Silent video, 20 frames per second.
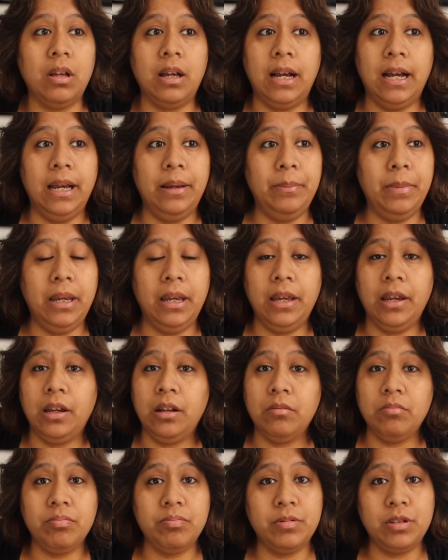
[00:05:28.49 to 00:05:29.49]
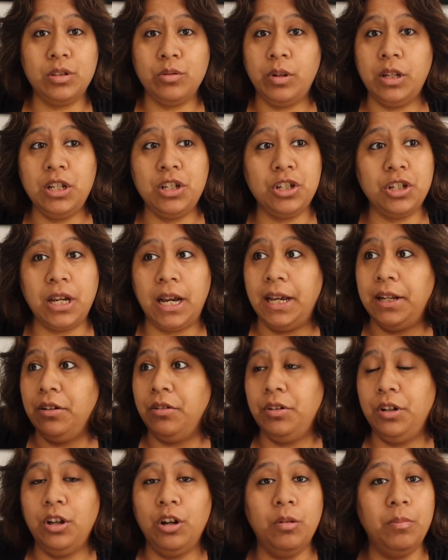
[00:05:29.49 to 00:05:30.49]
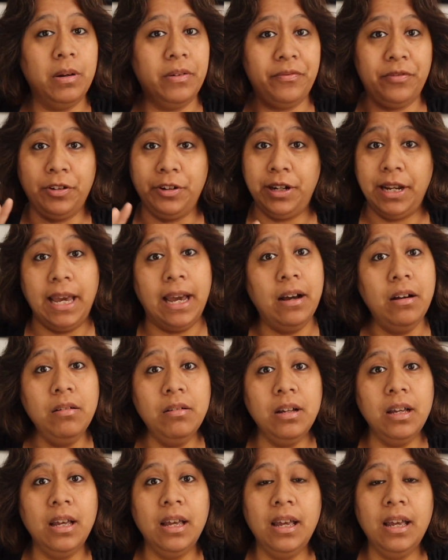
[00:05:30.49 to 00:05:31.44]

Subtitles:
I may switch. I don't know. But for now,